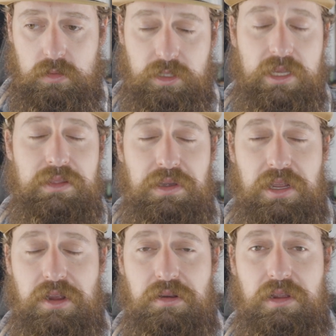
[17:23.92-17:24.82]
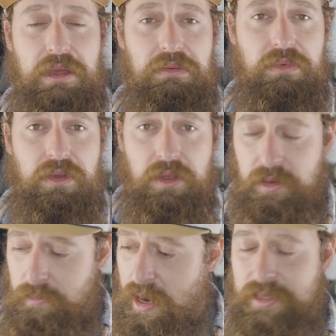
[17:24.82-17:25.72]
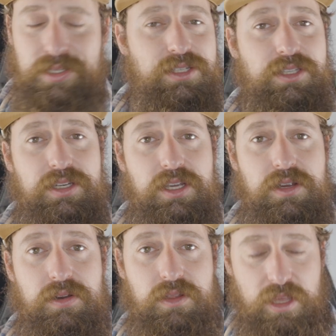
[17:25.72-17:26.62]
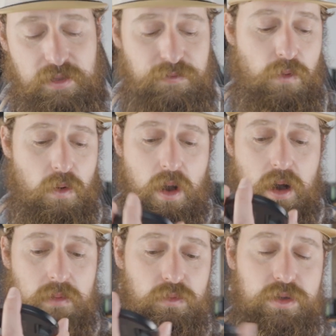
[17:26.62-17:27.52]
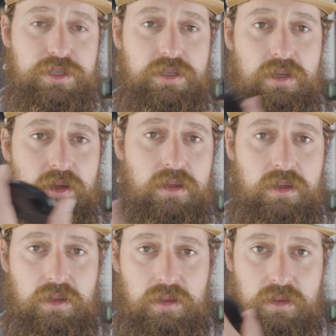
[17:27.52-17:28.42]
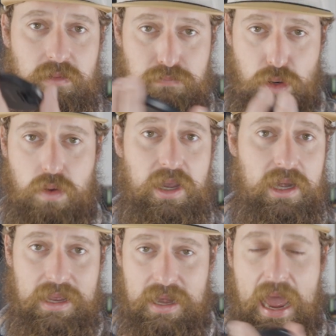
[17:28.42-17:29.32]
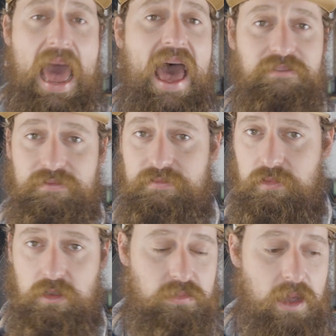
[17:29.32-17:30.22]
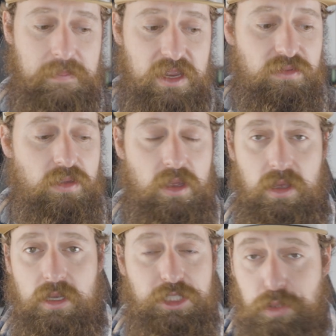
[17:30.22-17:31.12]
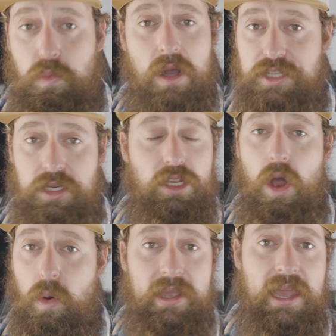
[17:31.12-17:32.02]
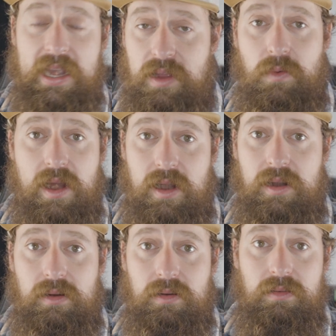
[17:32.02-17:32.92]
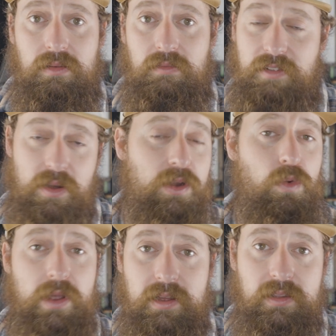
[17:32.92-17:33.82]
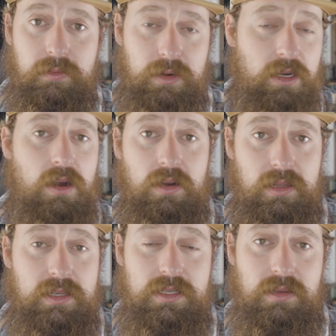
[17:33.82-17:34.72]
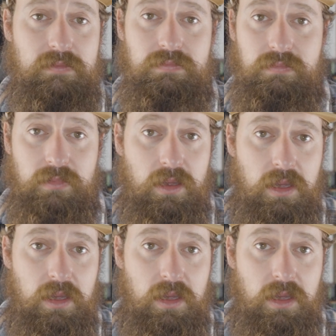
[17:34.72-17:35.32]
clean the deer and process the deer, the forearm was broken in half. I mean, she wasn't going anywhere very quickly, regardless of